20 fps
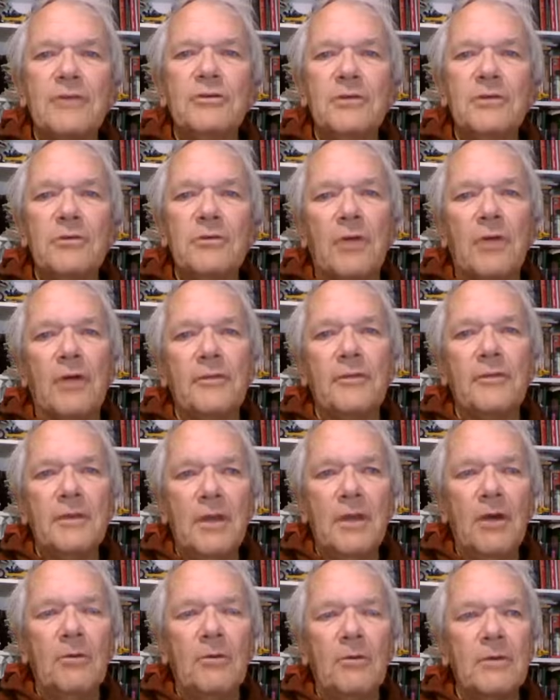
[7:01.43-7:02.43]
you draw the
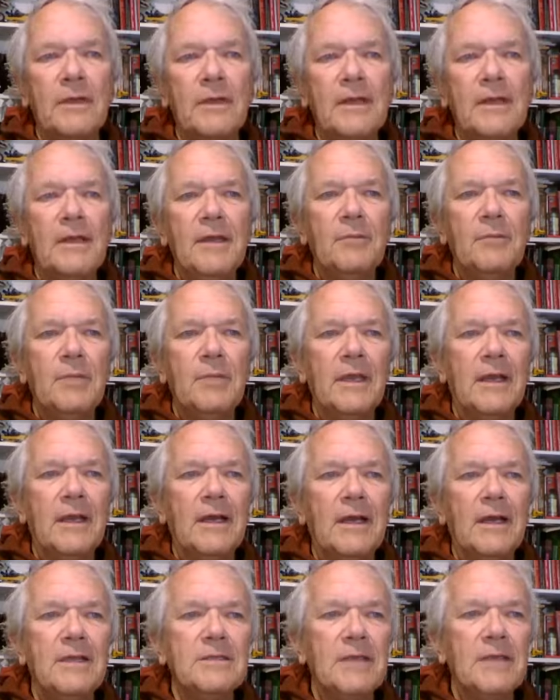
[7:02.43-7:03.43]
node.
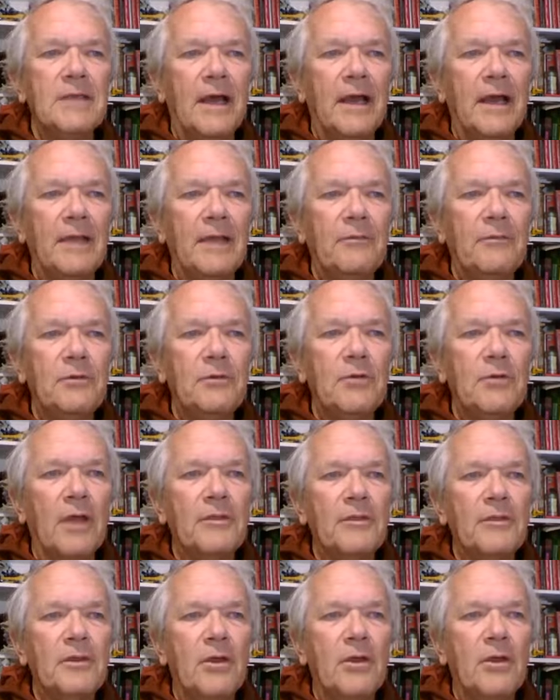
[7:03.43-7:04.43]
Because if we draw
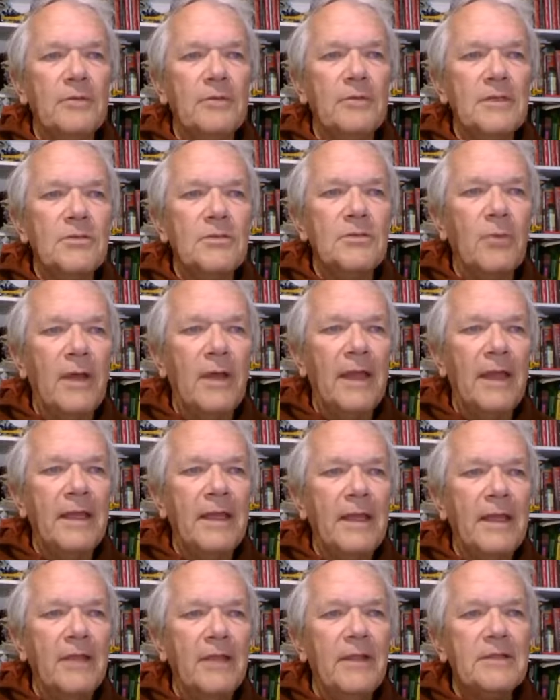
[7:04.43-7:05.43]
the node this way,
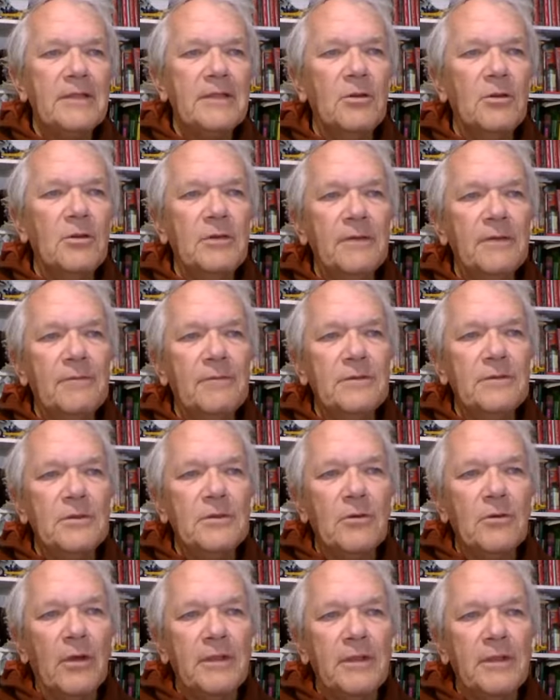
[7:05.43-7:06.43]
that's no difference than
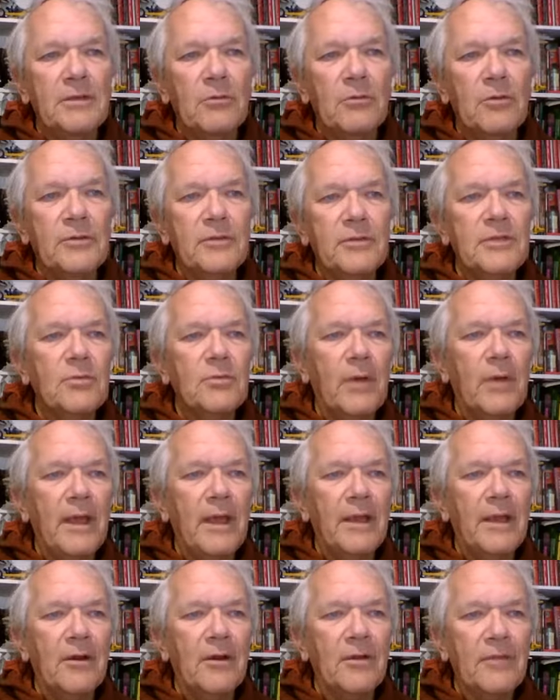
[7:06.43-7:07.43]
drawing the node this
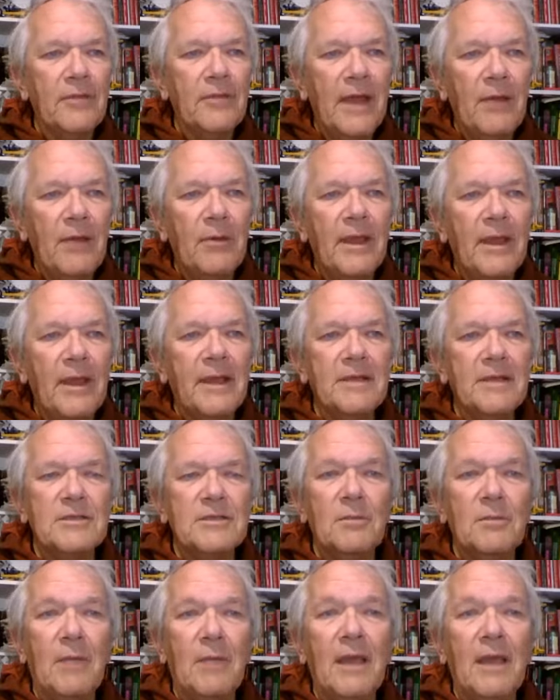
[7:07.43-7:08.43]
way or that way, because
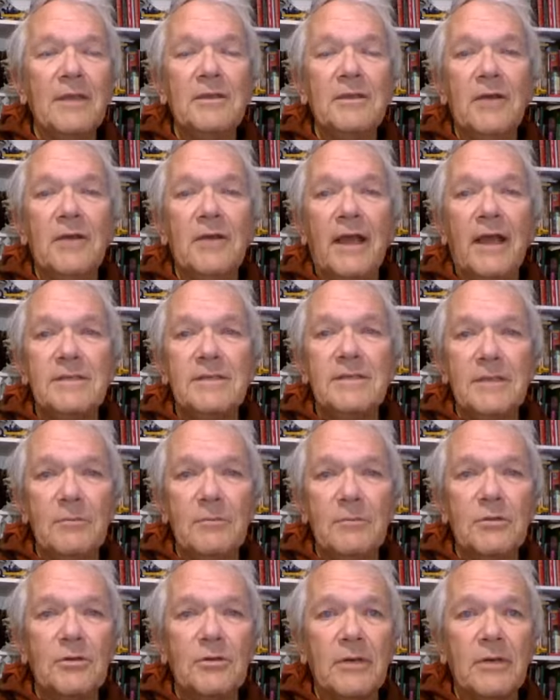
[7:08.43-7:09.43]
the molecule has
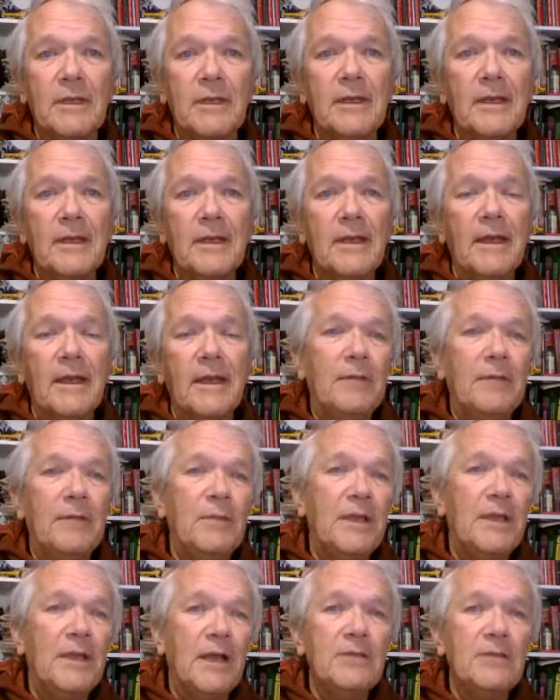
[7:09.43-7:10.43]
symmetry. And
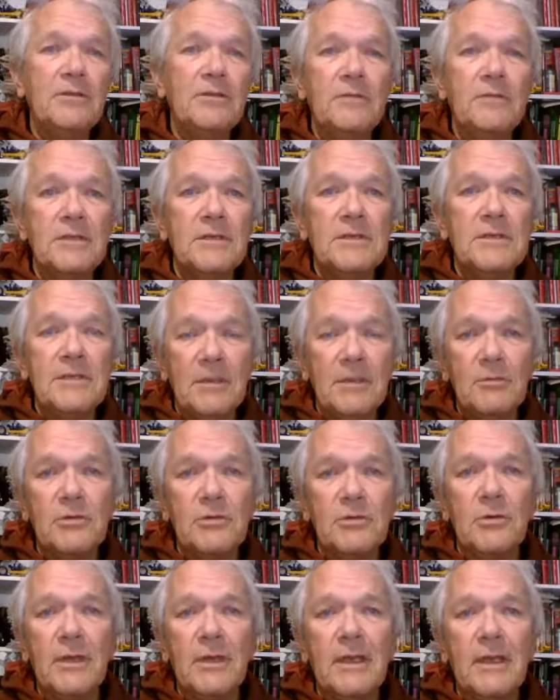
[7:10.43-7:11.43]
because of this
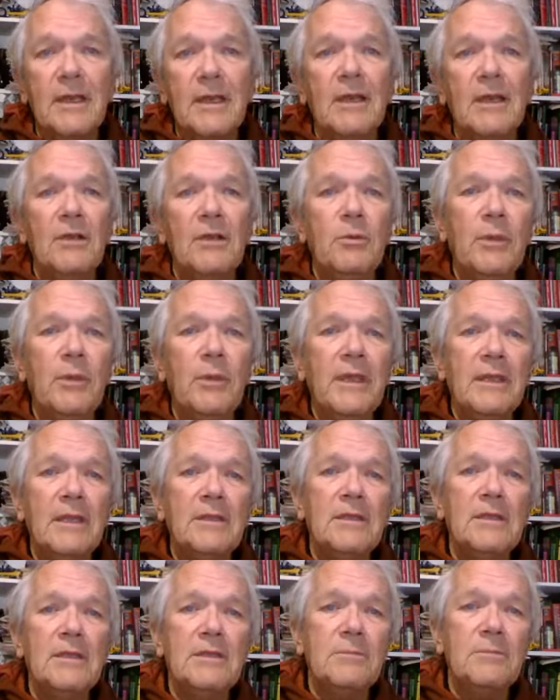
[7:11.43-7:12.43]
symmetry, we get
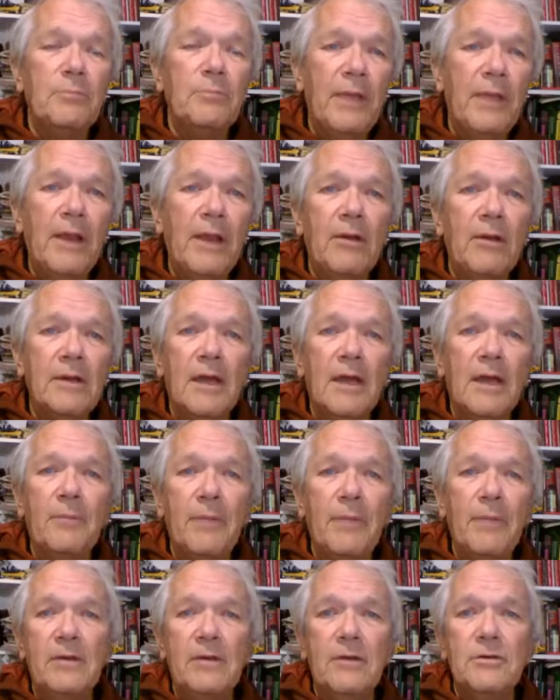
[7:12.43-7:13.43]
these paired up
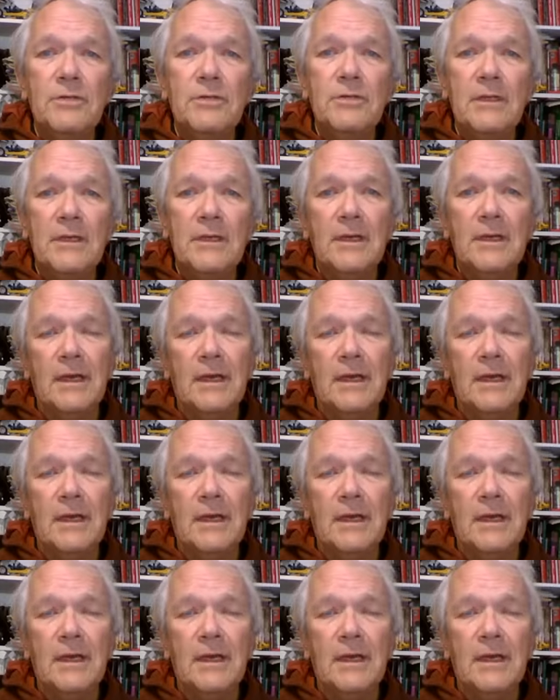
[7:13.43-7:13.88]
energy